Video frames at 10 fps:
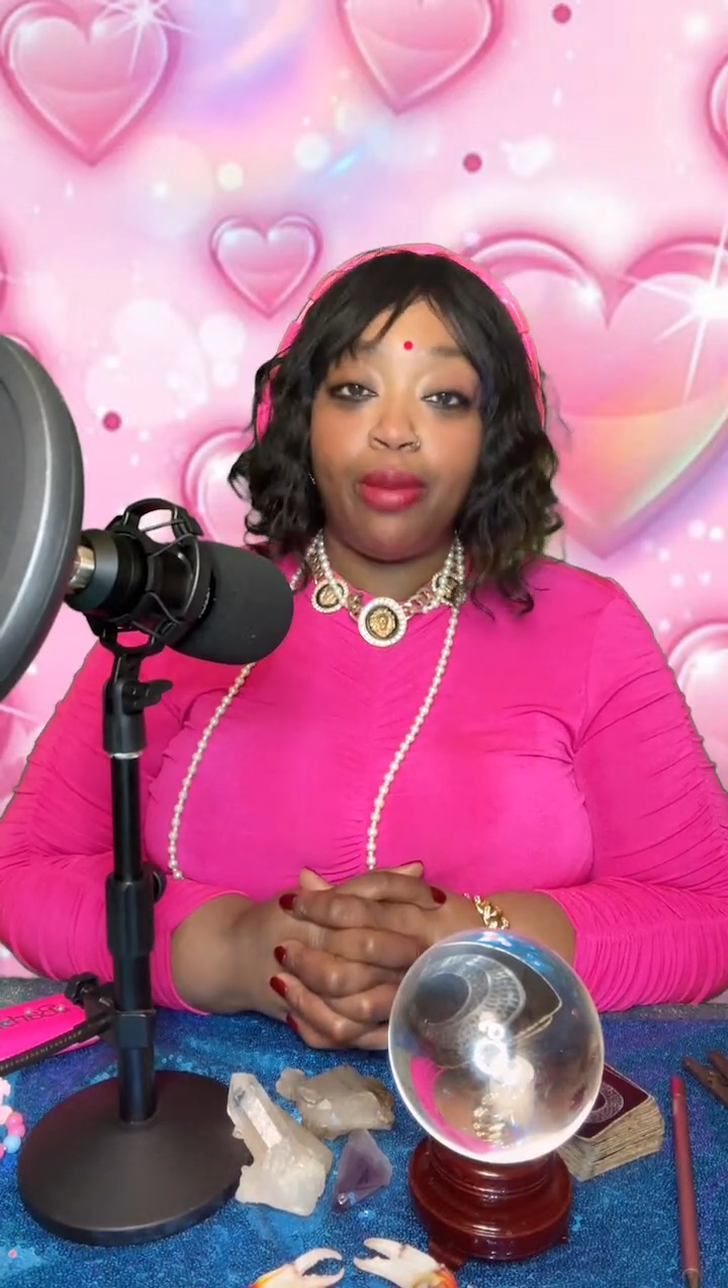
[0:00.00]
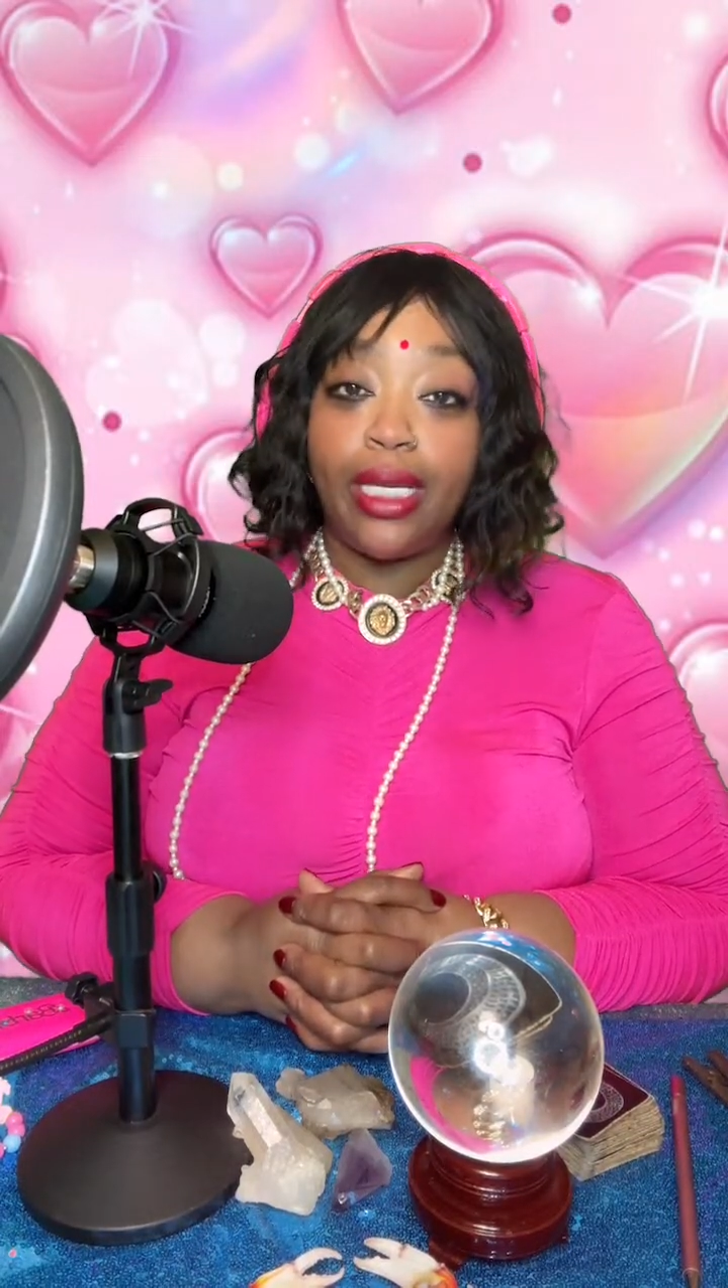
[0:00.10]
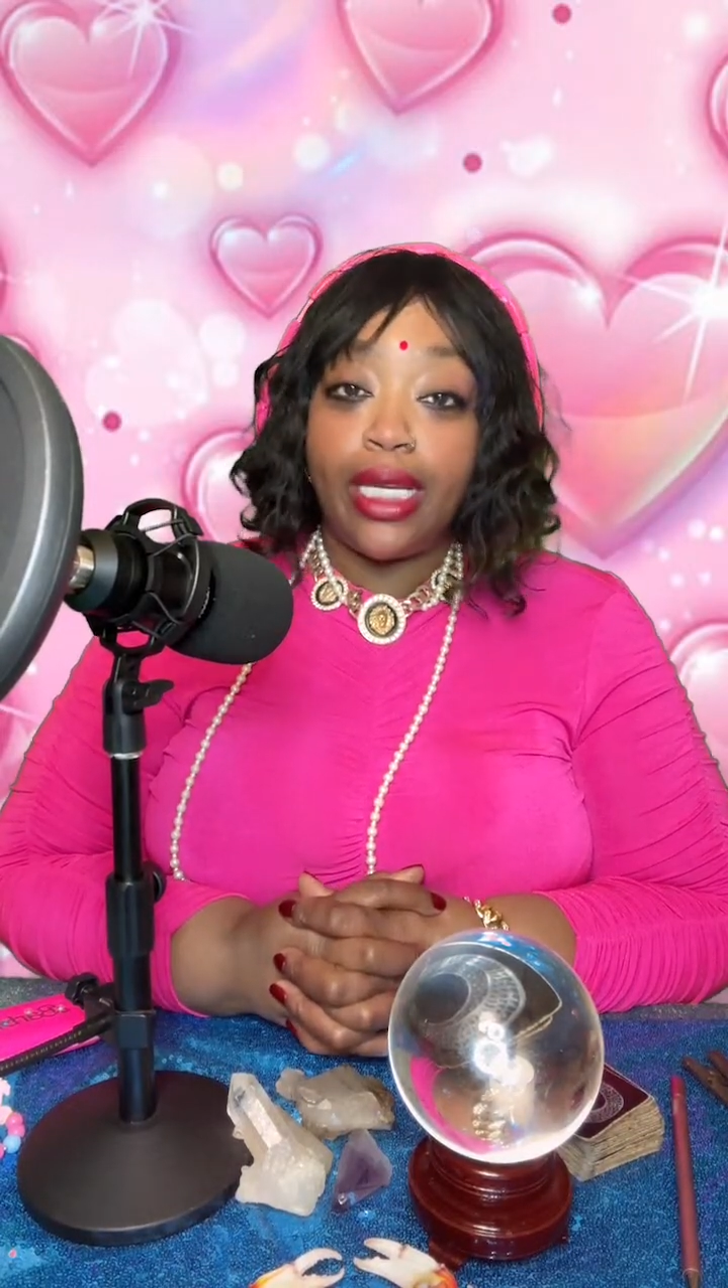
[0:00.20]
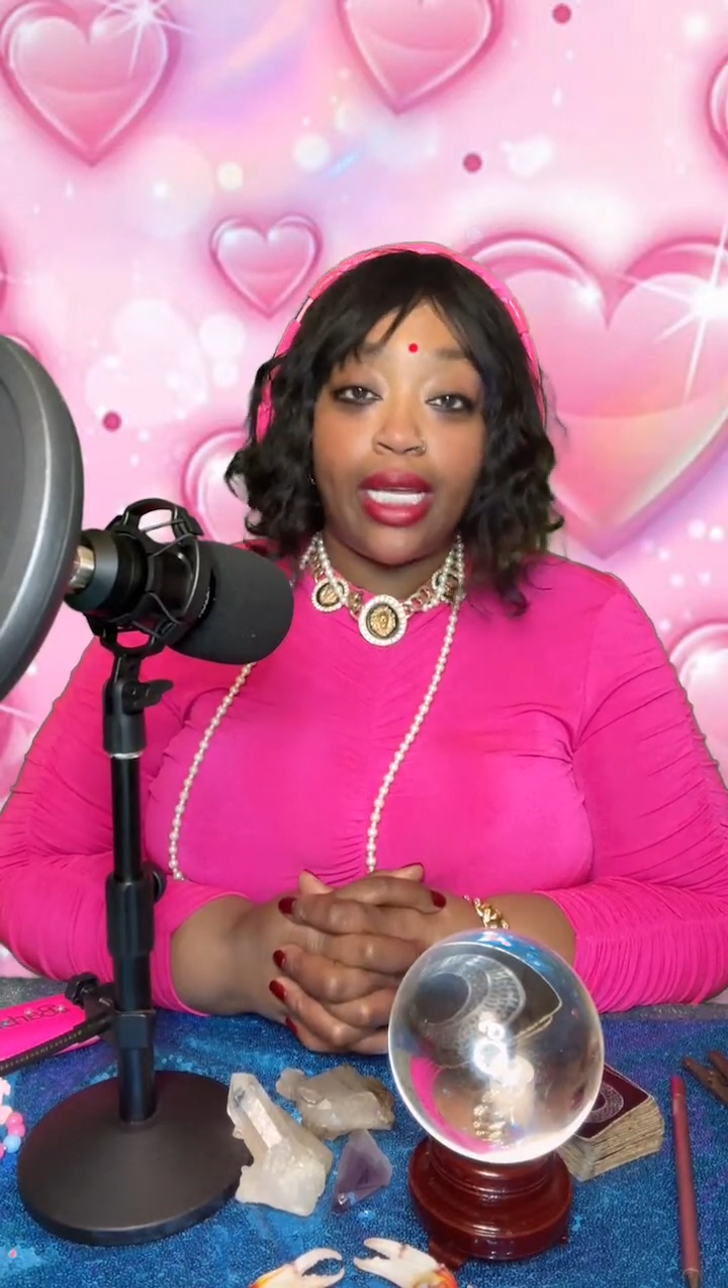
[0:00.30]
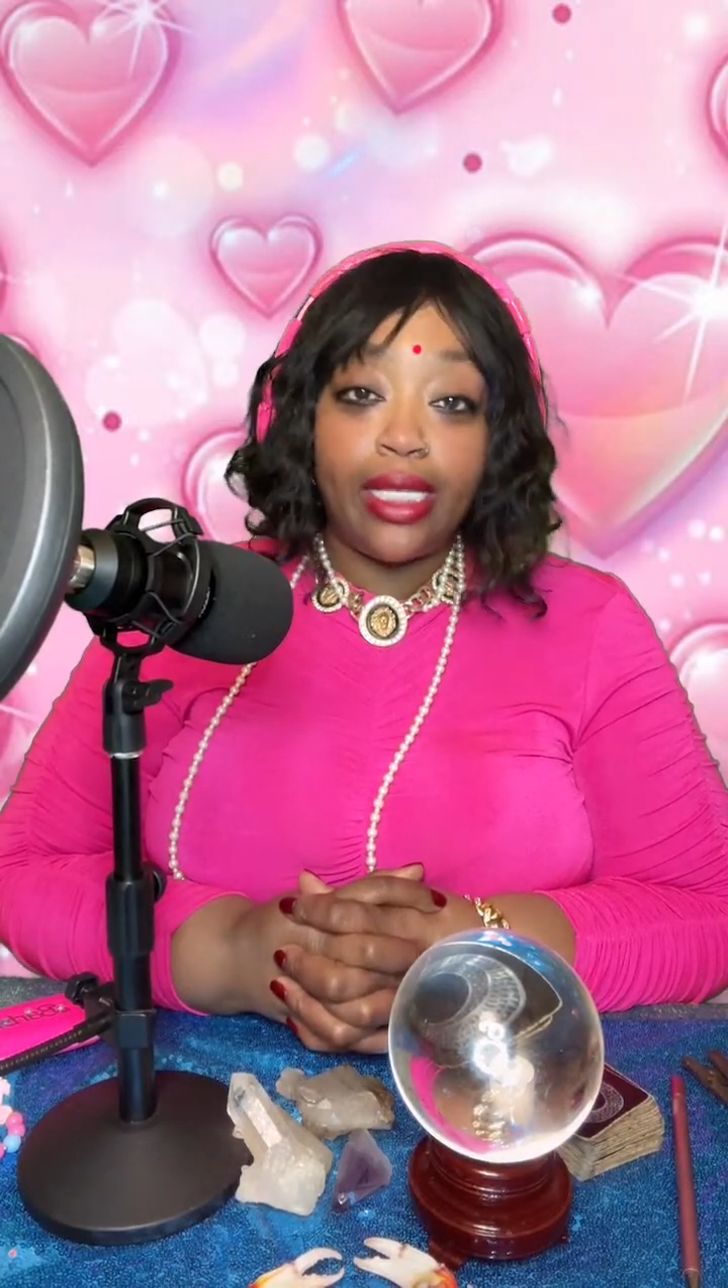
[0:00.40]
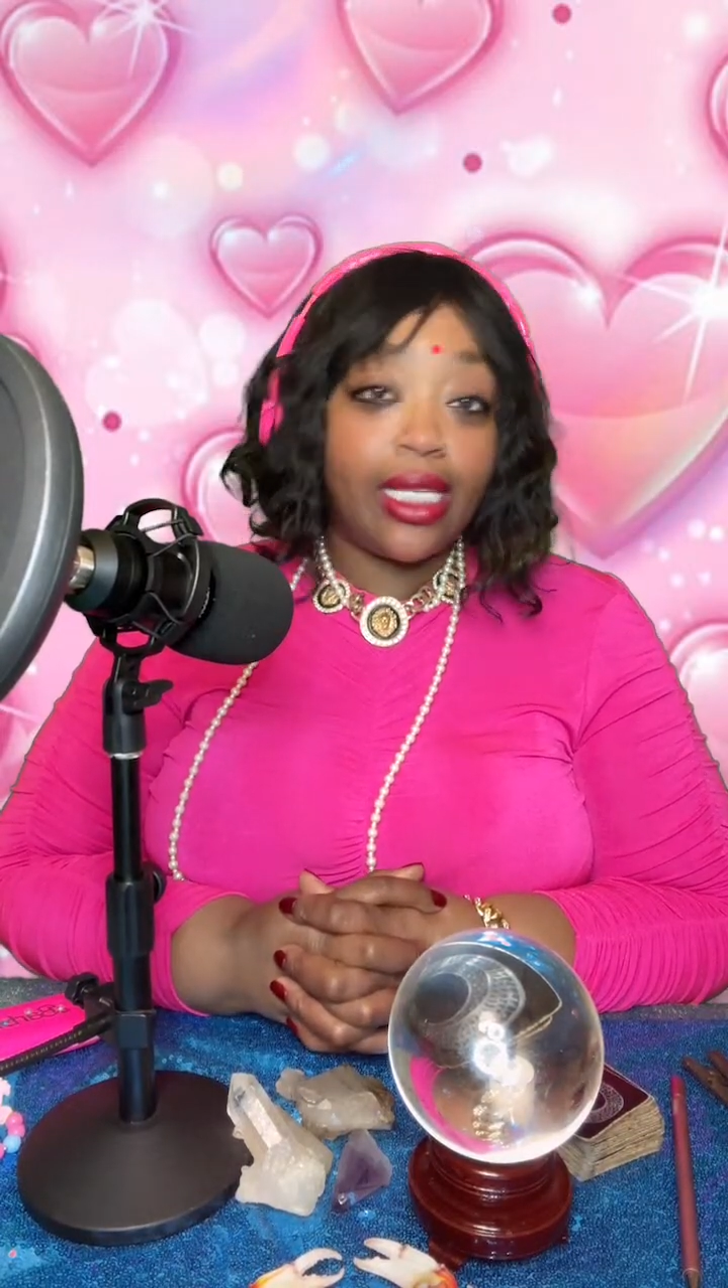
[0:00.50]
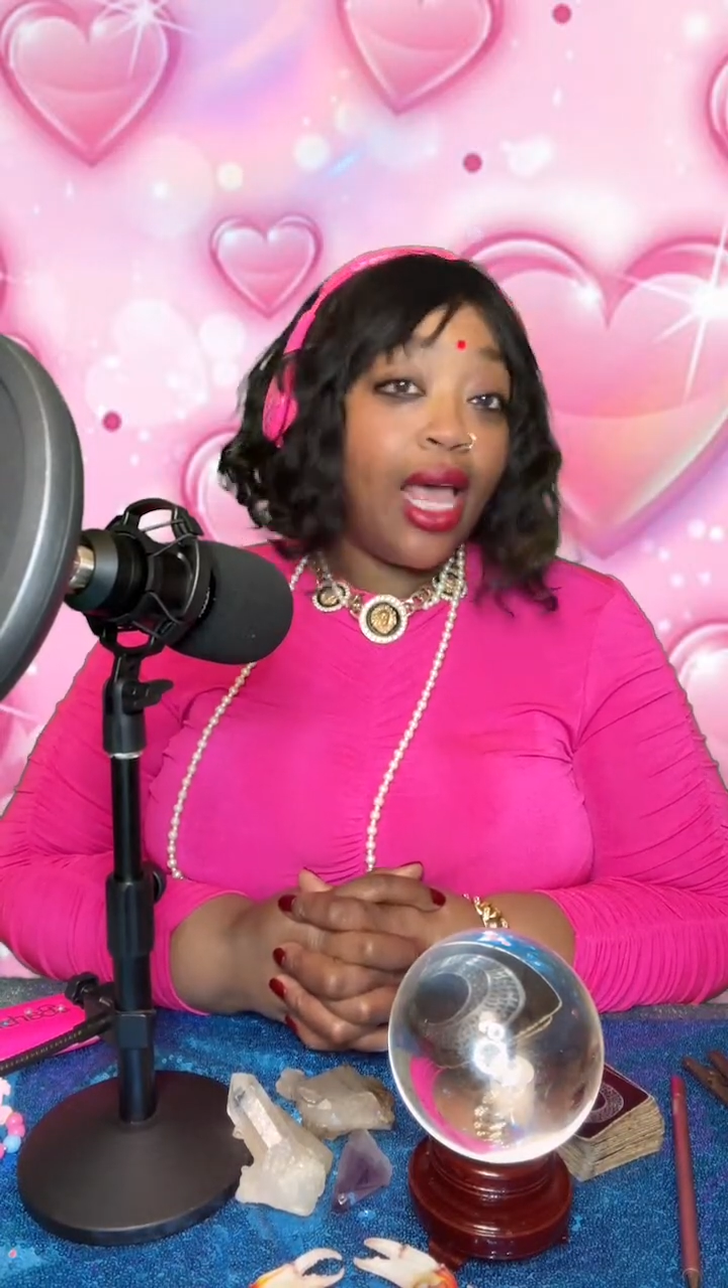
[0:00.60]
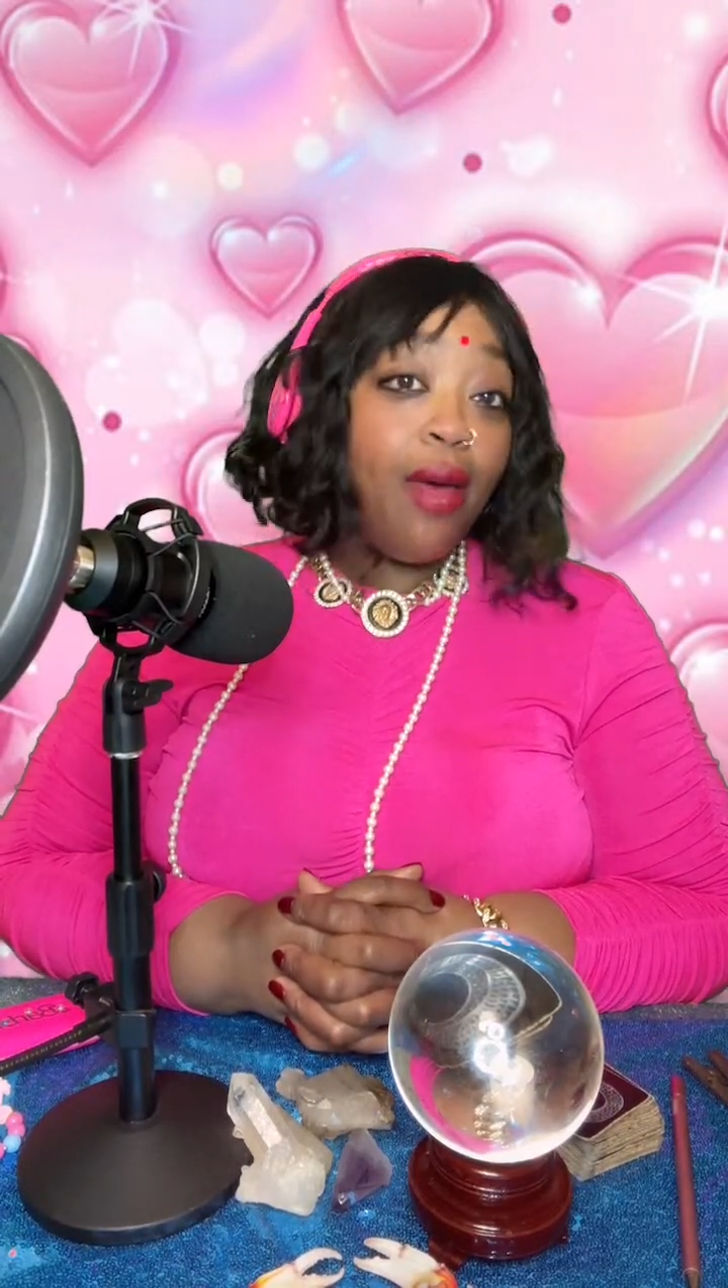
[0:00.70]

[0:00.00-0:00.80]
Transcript: because